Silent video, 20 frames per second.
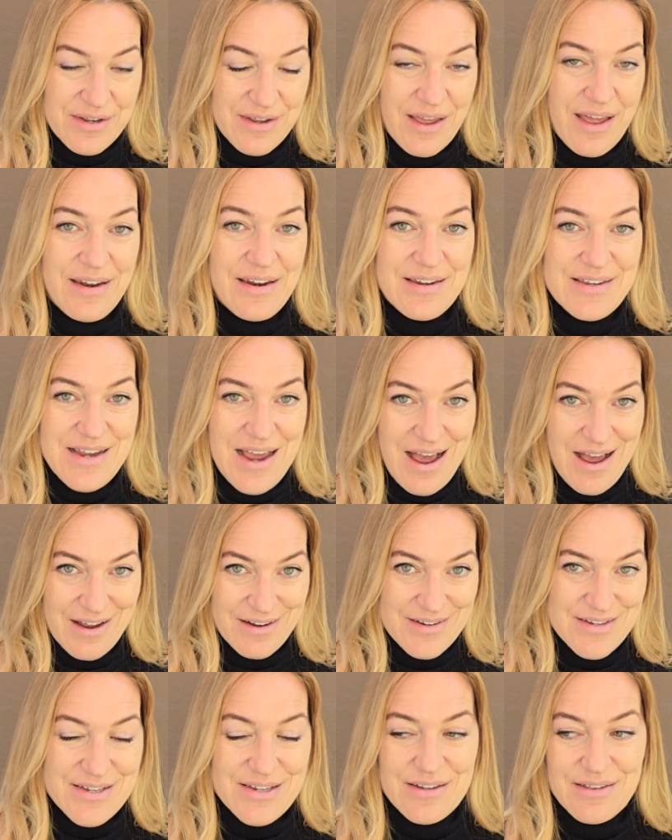and
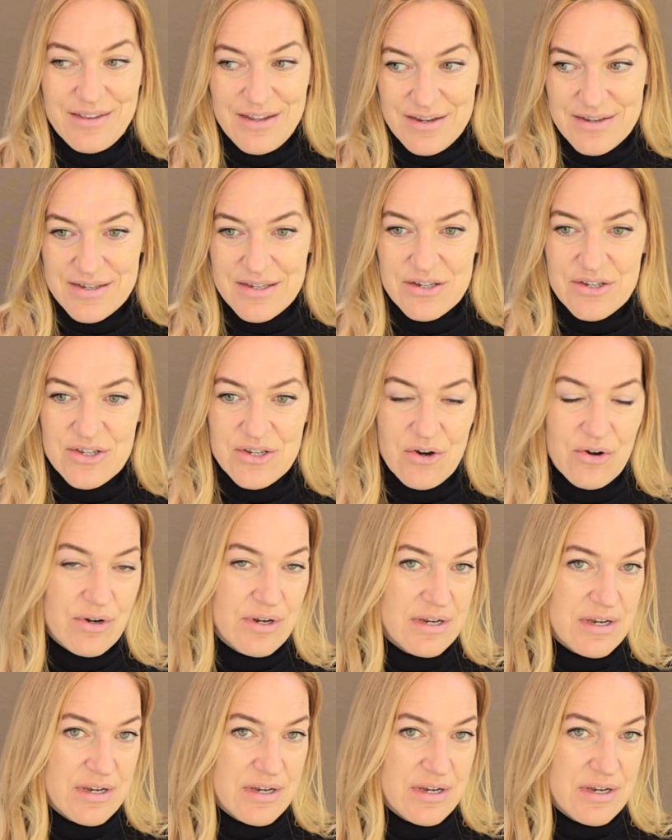attacks these certain